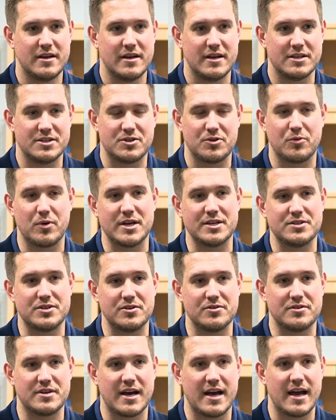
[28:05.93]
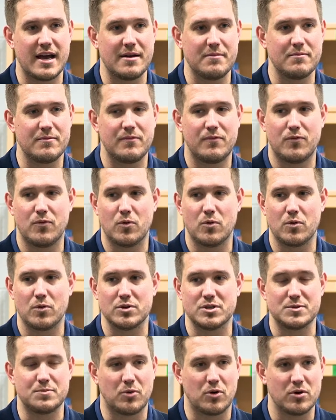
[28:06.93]
Is the rest of your time
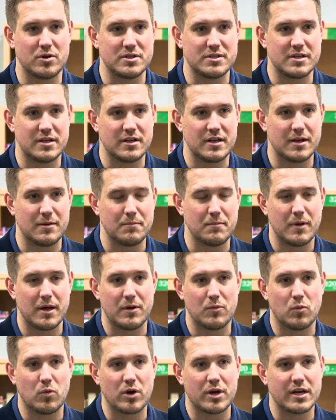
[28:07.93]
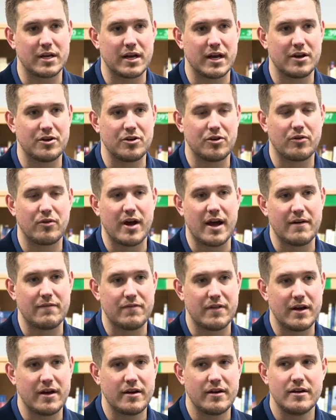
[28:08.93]
for sports and, and, and working on your
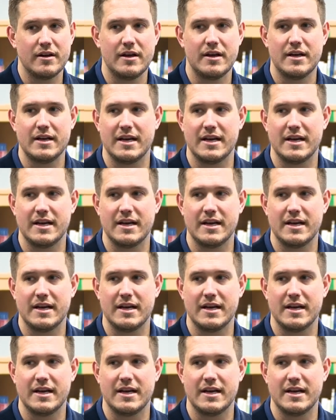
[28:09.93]
craft there?